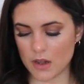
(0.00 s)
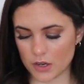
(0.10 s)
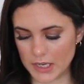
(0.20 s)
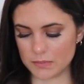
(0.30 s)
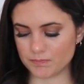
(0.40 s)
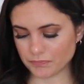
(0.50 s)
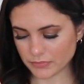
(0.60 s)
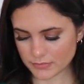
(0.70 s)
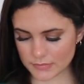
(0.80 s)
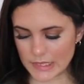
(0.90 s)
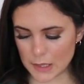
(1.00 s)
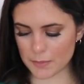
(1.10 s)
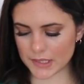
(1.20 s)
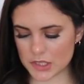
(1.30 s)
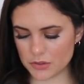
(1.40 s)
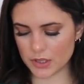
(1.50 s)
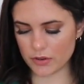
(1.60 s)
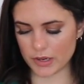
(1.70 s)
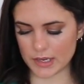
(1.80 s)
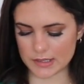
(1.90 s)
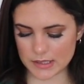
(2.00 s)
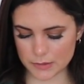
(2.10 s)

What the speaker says: Okay, back to the ingredients.